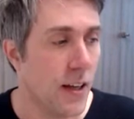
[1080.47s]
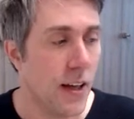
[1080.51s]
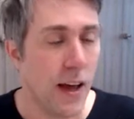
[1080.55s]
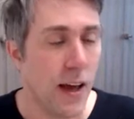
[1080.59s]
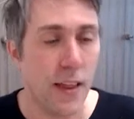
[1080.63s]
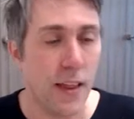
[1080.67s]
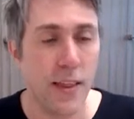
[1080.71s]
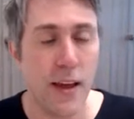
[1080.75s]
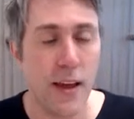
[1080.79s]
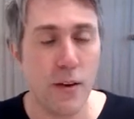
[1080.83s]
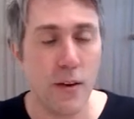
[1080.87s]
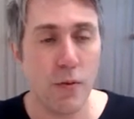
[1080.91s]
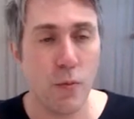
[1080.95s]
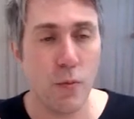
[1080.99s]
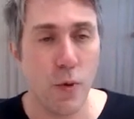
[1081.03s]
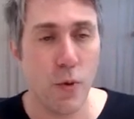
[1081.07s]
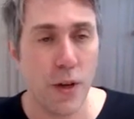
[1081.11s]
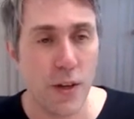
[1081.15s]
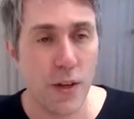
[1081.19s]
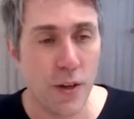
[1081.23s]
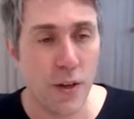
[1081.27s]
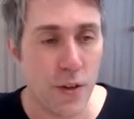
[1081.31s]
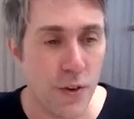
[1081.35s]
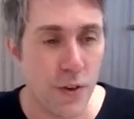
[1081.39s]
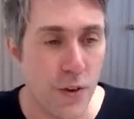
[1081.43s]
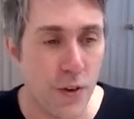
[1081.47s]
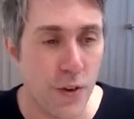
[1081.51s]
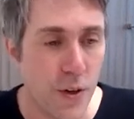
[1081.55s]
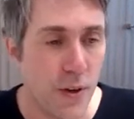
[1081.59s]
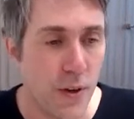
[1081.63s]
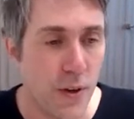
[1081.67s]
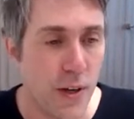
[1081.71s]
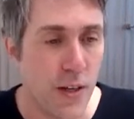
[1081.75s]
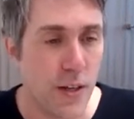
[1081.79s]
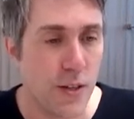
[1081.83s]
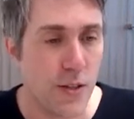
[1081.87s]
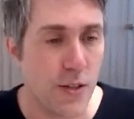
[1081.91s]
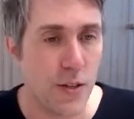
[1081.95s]
And then what you can do
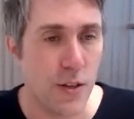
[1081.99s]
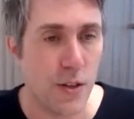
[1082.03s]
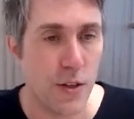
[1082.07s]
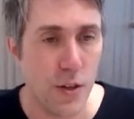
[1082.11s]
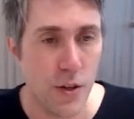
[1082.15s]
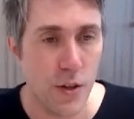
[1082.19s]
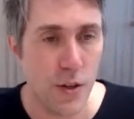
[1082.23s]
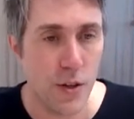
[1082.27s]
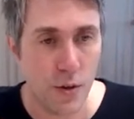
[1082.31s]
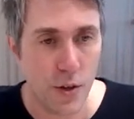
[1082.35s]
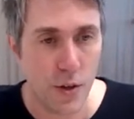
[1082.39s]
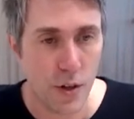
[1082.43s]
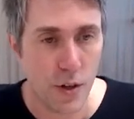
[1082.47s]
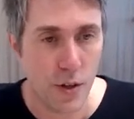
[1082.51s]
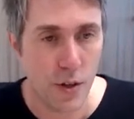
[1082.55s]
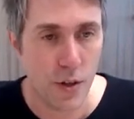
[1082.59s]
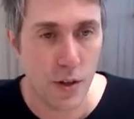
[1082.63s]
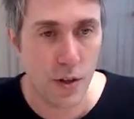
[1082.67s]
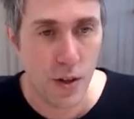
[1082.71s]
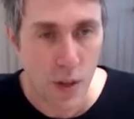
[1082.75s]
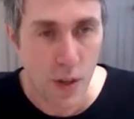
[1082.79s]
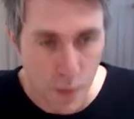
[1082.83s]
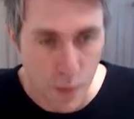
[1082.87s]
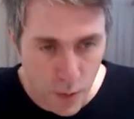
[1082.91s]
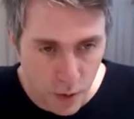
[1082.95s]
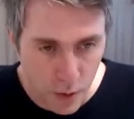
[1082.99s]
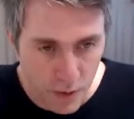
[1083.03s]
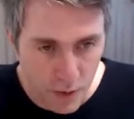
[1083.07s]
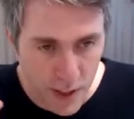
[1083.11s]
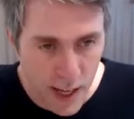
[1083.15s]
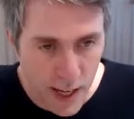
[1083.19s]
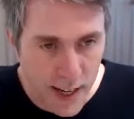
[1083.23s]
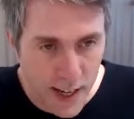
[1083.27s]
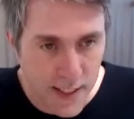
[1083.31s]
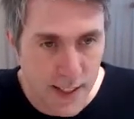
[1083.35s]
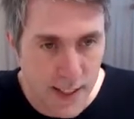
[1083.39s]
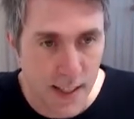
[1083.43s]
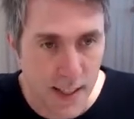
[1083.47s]
is you can put the
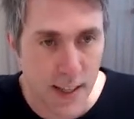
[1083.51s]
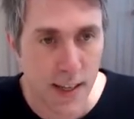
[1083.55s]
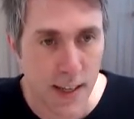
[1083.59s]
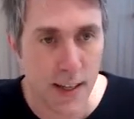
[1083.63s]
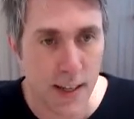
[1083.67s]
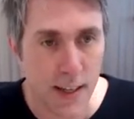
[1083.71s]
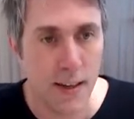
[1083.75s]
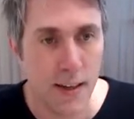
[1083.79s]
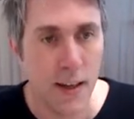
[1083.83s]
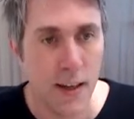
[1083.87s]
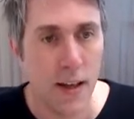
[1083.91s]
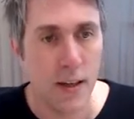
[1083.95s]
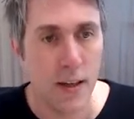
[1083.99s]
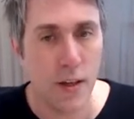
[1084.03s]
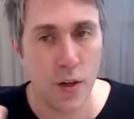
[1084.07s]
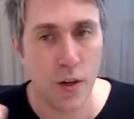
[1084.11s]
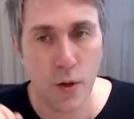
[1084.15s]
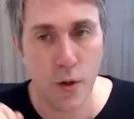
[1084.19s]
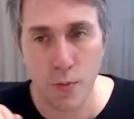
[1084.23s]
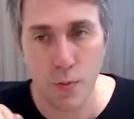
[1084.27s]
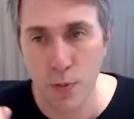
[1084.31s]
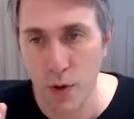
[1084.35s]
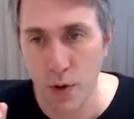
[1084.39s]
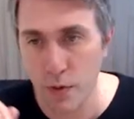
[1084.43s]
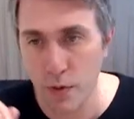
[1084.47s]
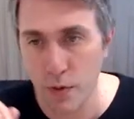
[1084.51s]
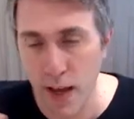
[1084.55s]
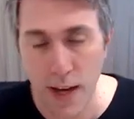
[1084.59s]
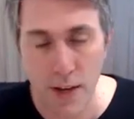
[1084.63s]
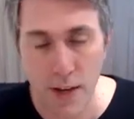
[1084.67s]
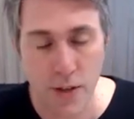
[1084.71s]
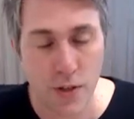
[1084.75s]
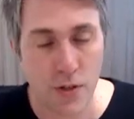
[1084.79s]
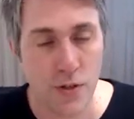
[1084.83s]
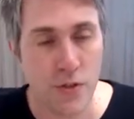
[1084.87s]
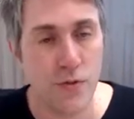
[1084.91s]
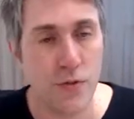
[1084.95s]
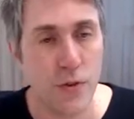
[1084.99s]
date in, you can put the
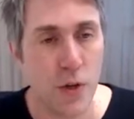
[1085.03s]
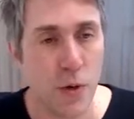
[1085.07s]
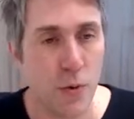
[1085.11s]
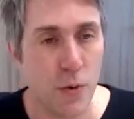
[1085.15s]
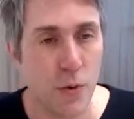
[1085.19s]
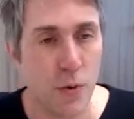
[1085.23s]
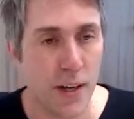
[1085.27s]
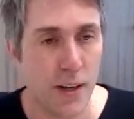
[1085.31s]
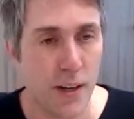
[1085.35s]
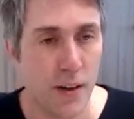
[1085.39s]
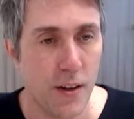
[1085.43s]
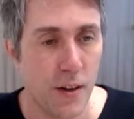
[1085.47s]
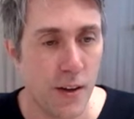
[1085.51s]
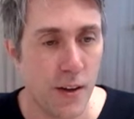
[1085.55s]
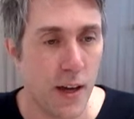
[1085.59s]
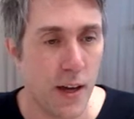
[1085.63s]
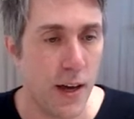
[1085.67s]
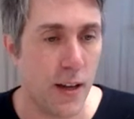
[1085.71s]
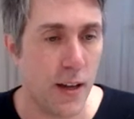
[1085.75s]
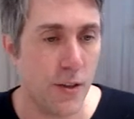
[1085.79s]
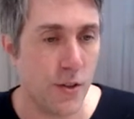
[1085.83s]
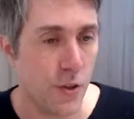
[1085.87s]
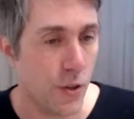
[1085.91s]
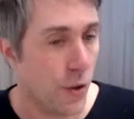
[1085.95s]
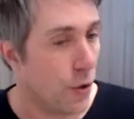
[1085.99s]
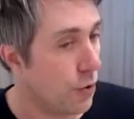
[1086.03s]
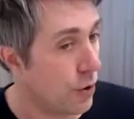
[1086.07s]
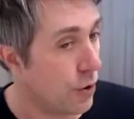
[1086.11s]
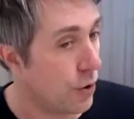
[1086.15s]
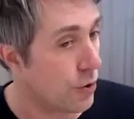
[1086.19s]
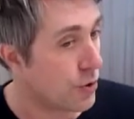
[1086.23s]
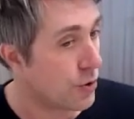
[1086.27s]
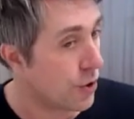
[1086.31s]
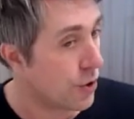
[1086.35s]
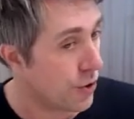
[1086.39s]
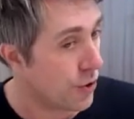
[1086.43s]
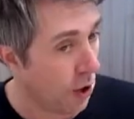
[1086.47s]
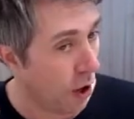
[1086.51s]
actions that you're working on, and you
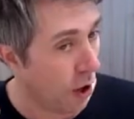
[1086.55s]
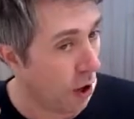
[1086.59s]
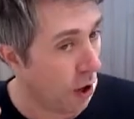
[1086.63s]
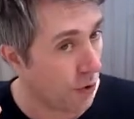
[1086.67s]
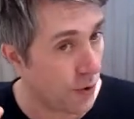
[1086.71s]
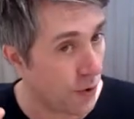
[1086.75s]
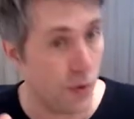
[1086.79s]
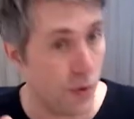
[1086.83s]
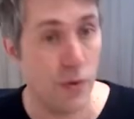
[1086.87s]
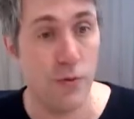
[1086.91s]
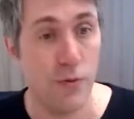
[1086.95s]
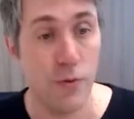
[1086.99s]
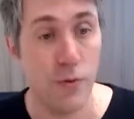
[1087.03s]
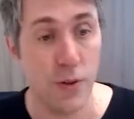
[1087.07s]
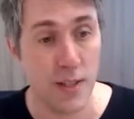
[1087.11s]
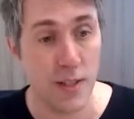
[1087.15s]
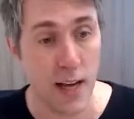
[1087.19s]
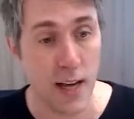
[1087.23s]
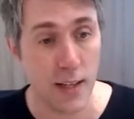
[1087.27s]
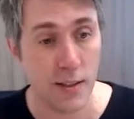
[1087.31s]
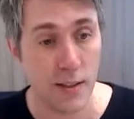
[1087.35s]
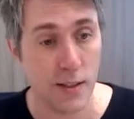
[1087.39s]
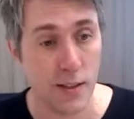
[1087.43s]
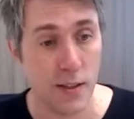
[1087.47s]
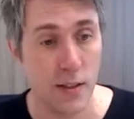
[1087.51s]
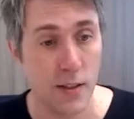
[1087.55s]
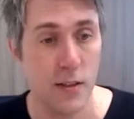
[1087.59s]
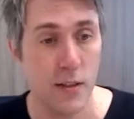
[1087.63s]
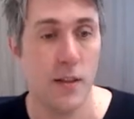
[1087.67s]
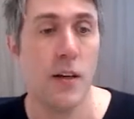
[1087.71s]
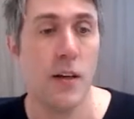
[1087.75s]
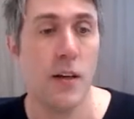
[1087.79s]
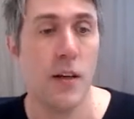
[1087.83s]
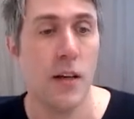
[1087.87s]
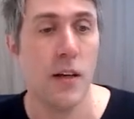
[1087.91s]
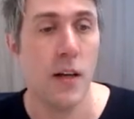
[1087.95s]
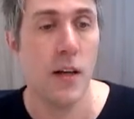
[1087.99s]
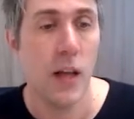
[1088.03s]
use a dot for a task,
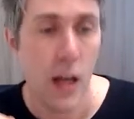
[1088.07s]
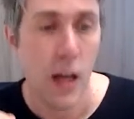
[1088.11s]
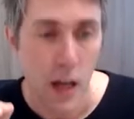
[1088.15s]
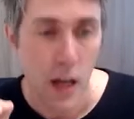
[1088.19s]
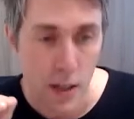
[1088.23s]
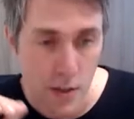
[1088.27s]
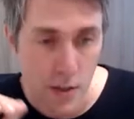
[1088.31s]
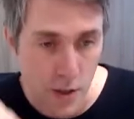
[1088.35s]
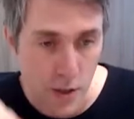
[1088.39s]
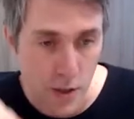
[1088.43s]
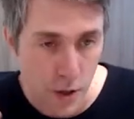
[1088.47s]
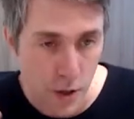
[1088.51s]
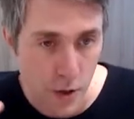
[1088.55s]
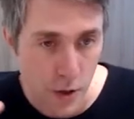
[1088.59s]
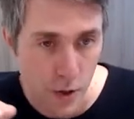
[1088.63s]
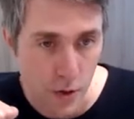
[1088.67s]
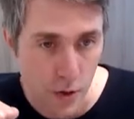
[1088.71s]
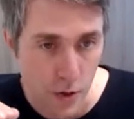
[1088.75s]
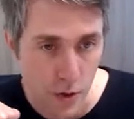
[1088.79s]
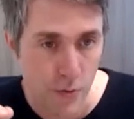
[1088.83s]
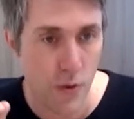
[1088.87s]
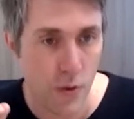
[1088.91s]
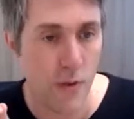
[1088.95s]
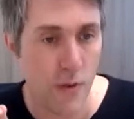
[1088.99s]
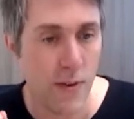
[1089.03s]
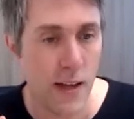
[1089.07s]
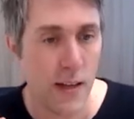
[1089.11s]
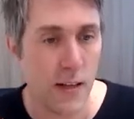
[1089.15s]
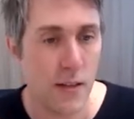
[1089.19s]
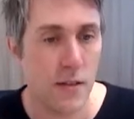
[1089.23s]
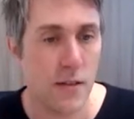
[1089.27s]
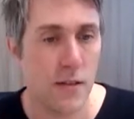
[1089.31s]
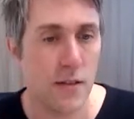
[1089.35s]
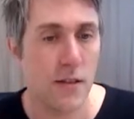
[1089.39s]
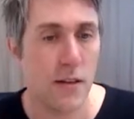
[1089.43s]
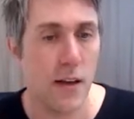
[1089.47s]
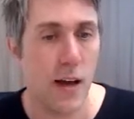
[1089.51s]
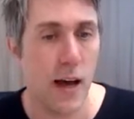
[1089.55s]
a circle for
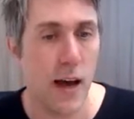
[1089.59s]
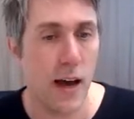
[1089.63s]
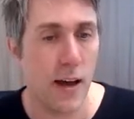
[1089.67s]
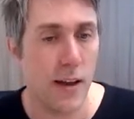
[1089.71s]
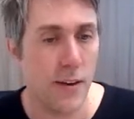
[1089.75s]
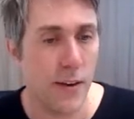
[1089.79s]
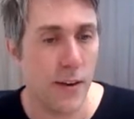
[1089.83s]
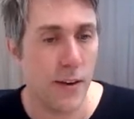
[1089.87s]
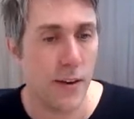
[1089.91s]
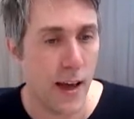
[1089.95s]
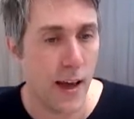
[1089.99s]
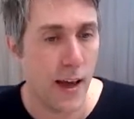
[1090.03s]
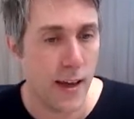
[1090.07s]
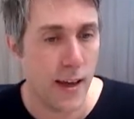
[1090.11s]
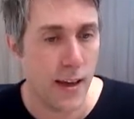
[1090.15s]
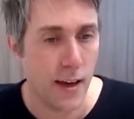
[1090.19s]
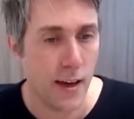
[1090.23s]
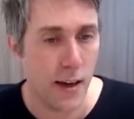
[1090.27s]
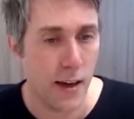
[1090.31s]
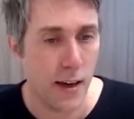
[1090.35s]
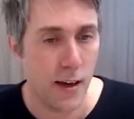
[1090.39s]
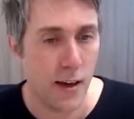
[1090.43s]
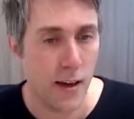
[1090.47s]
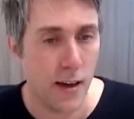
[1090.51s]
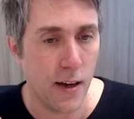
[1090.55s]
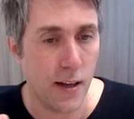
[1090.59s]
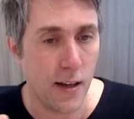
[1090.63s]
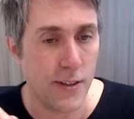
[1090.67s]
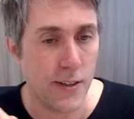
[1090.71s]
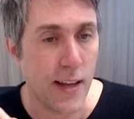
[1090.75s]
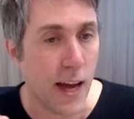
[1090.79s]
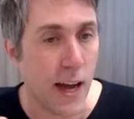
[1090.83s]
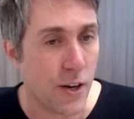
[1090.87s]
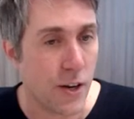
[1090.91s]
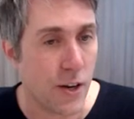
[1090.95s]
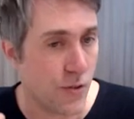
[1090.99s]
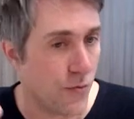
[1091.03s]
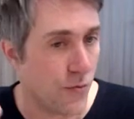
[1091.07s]
events, and a
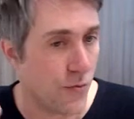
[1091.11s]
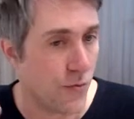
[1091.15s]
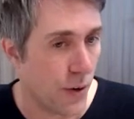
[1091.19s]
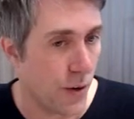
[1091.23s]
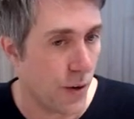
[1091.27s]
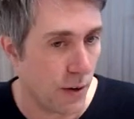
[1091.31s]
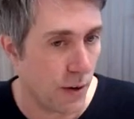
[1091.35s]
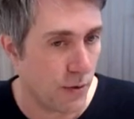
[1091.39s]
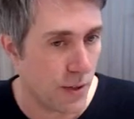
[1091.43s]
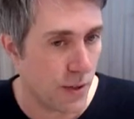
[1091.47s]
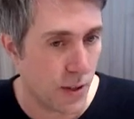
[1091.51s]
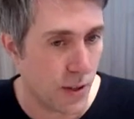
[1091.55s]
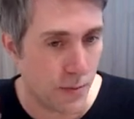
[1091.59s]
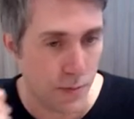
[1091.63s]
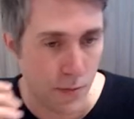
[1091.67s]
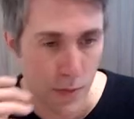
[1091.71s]
dash for a note.